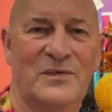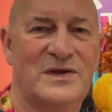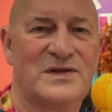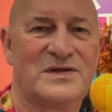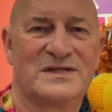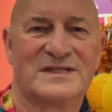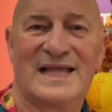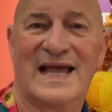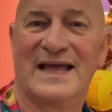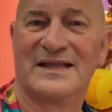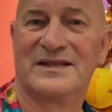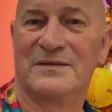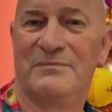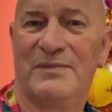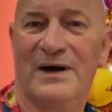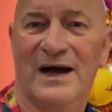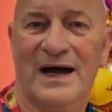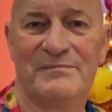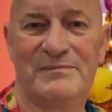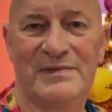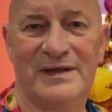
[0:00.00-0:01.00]
We just had to
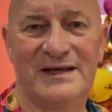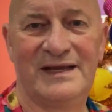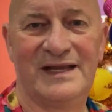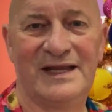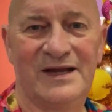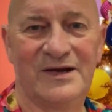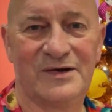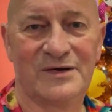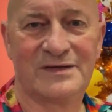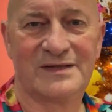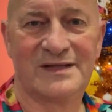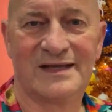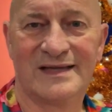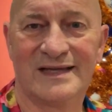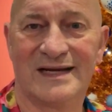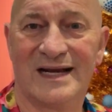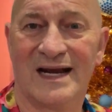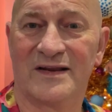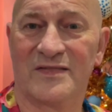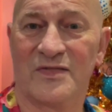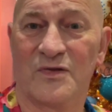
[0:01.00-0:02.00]
pop in here to
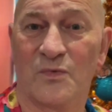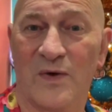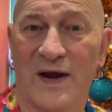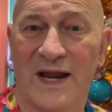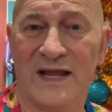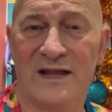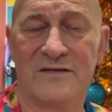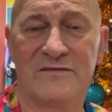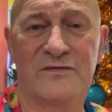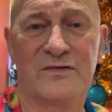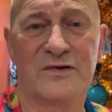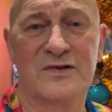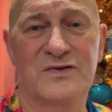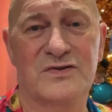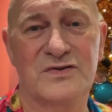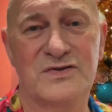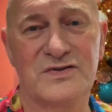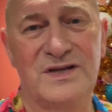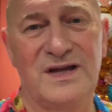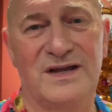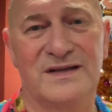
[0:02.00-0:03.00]
get out of the rain for
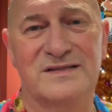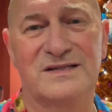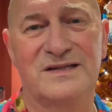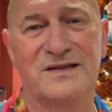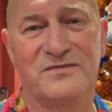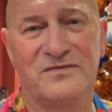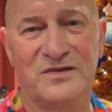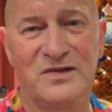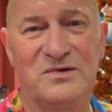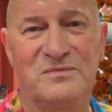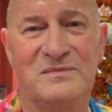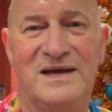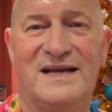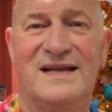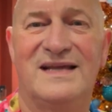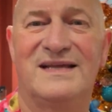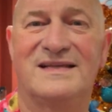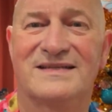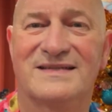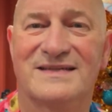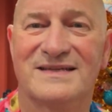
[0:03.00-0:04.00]
just a few minutes.